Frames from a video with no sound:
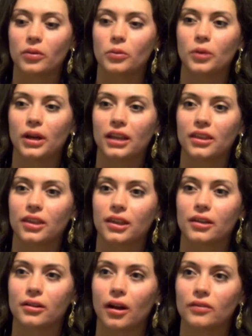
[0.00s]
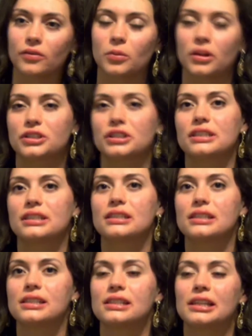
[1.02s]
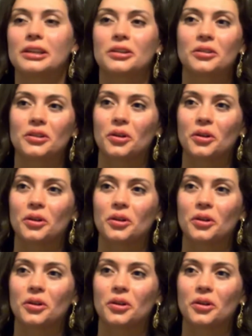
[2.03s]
with the Kirov in Washington, D.C., you know,